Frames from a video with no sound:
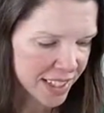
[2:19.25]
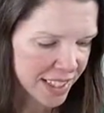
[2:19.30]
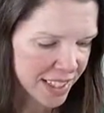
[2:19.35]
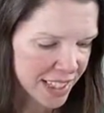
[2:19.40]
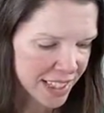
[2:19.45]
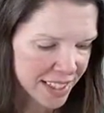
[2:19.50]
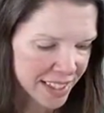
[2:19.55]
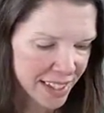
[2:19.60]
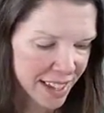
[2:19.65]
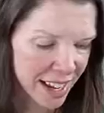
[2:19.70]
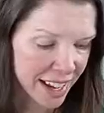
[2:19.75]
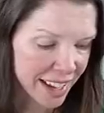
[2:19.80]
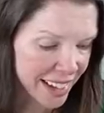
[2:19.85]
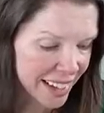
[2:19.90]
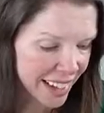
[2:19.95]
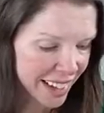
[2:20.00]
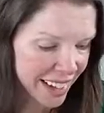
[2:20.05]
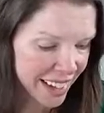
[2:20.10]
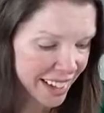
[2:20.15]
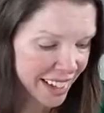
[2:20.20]

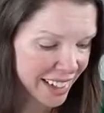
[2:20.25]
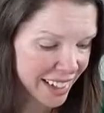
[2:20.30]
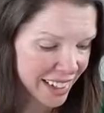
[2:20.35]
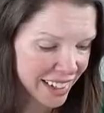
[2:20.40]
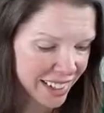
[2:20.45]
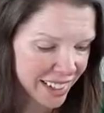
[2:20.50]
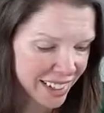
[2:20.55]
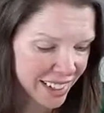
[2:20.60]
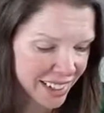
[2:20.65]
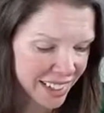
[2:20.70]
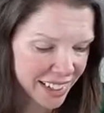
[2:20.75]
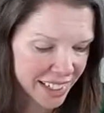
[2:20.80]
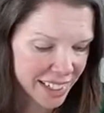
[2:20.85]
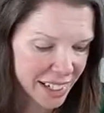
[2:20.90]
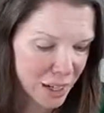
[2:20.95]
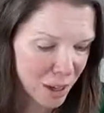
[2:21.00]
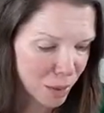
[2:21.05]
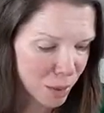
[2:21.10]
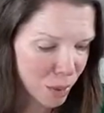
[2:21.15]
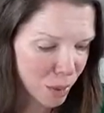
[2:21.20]
cyanide,
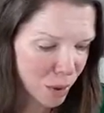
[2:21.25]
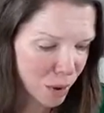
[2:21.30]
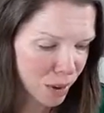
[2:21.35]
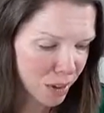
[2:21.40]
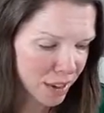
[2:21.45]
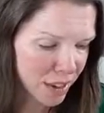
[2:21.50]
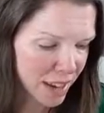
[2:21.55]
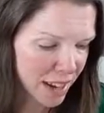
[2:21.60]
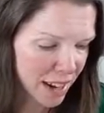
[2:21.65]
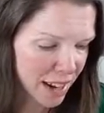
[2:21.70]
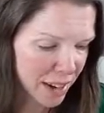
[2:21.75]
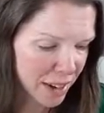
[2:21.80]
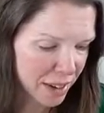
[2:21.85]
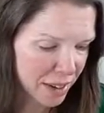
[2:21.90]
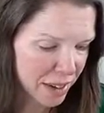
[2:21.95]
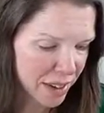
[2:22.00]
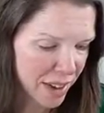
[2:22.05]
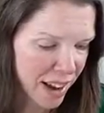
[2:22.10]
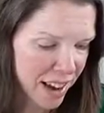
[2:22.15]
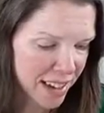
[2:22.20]
and airborne
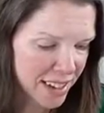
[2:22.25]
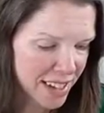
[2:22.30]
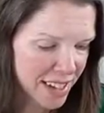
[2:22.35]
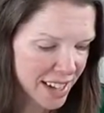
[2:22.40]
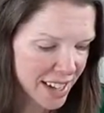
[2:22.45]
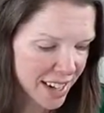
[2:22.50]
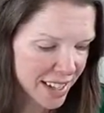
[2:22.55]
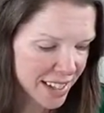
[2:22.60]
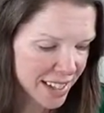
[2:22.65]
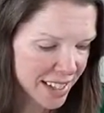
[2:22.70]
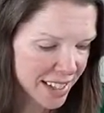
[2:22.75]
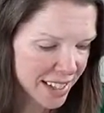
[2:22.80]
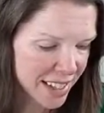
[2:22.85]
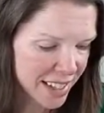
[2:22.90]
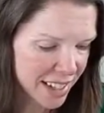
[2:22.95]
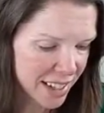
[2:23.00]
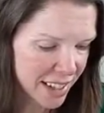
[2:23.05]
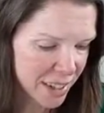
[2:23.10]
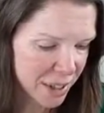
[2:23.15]
oxidized.